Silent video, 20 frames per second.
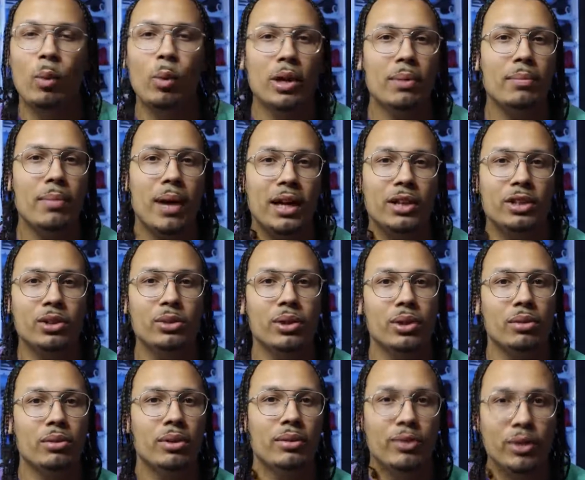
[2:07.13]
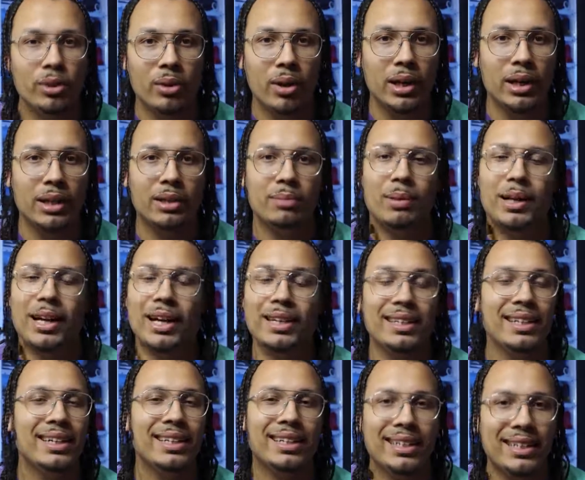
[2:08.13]
wouldn't mind doing a review on it, but at
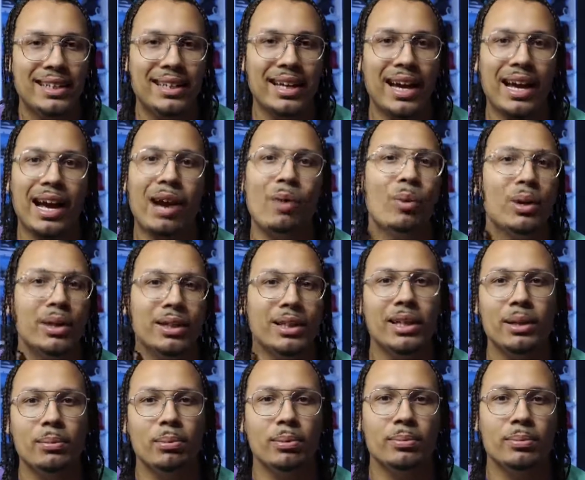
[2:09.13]
the end of the day, I wouldn't keep